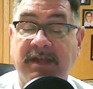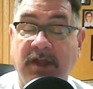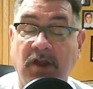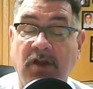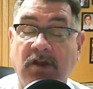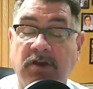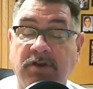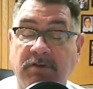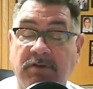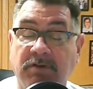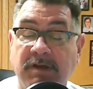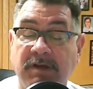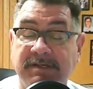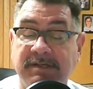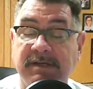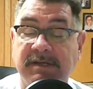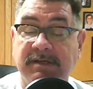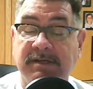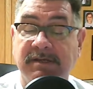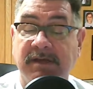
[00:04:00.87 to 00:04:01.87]
the
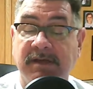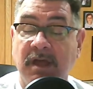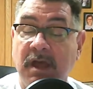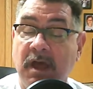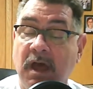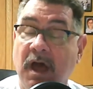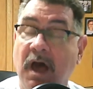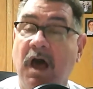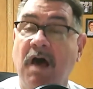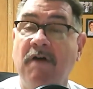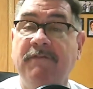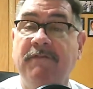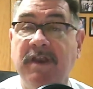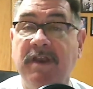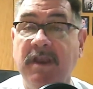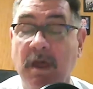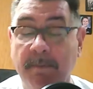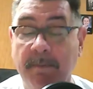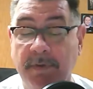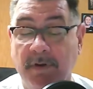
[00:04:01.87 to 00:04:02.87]
characteristics of a
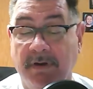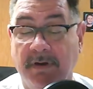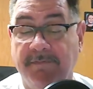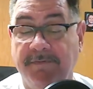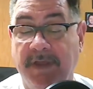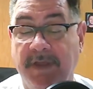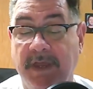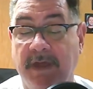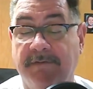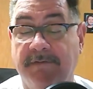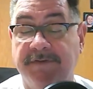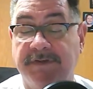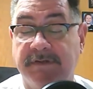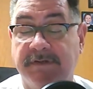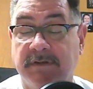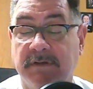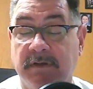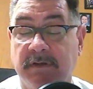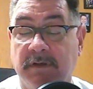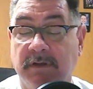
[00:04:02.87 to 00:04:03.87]
number of
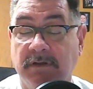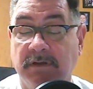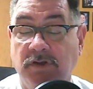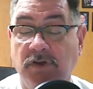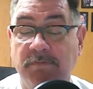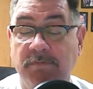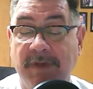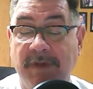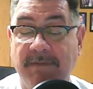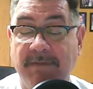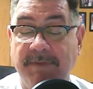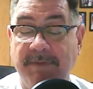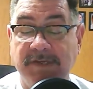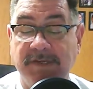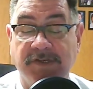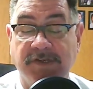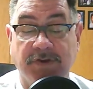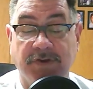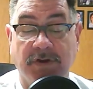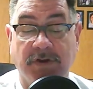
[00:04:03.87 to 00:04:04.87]
gifts. You may be
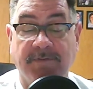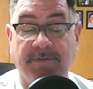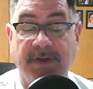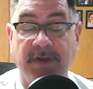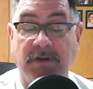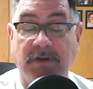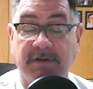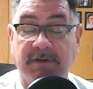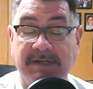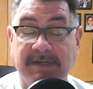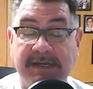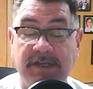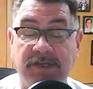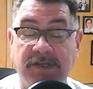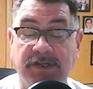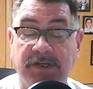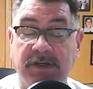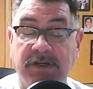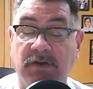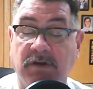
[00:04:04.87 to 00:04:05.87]
serving or
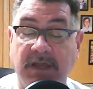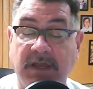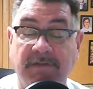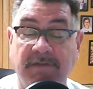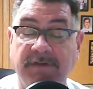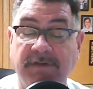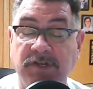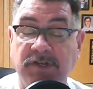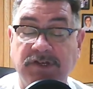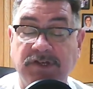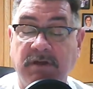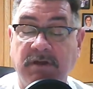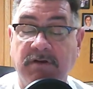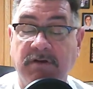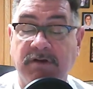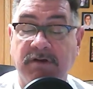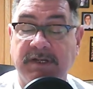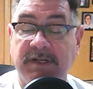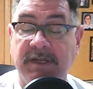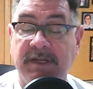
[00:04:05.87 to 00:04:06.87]
teaching or giving
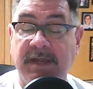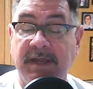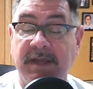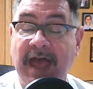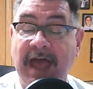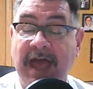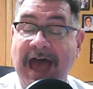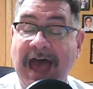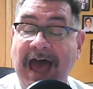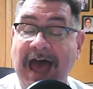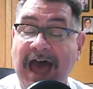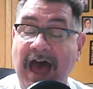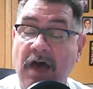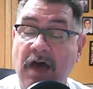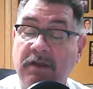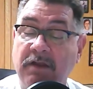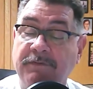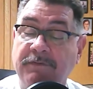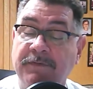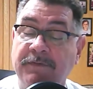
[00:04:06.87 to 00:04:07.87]
generously
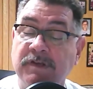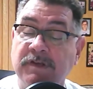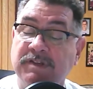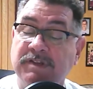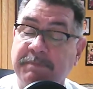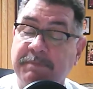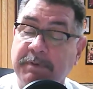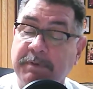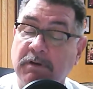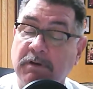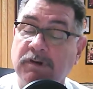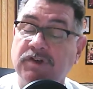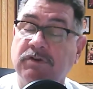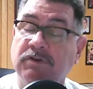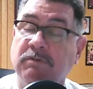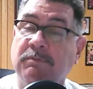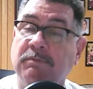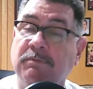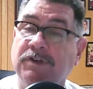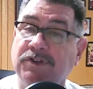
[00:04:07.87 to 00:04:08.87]
out of
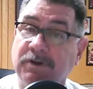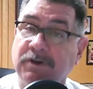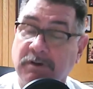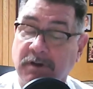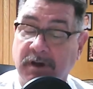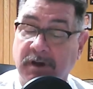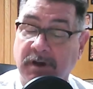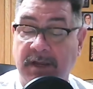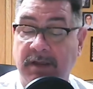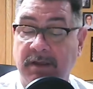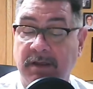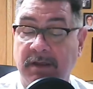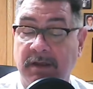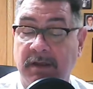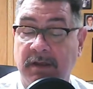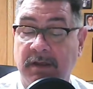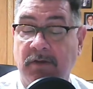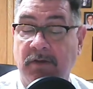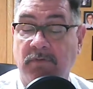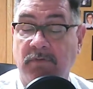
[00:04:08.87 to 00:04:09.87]
spiritual maturity
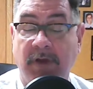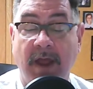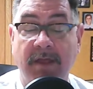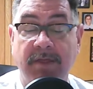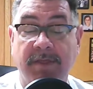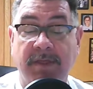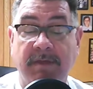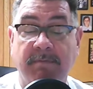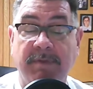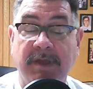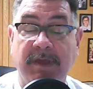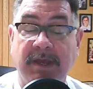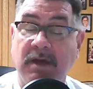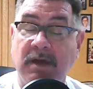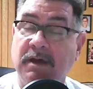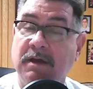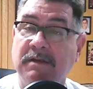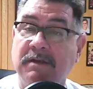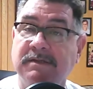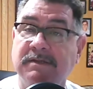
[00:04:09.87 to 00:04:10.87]
rather than
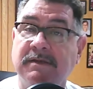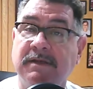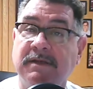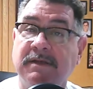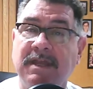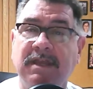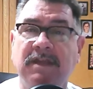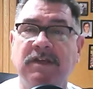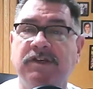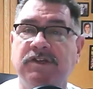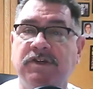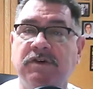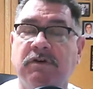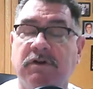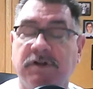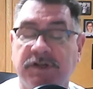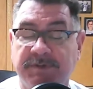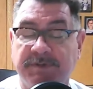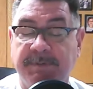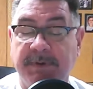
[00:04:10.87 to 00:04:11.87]
because it is
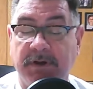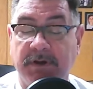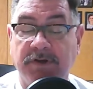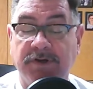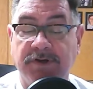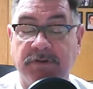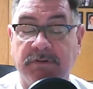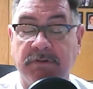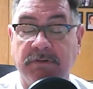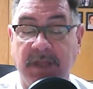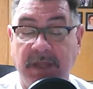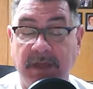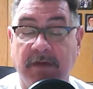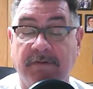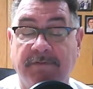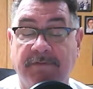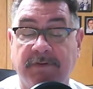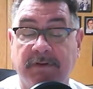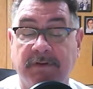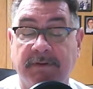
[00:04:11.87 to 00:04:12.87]
your spiritual
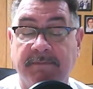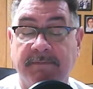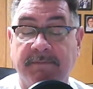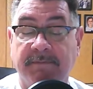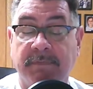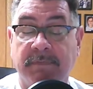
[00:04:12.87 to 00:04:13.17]
gift.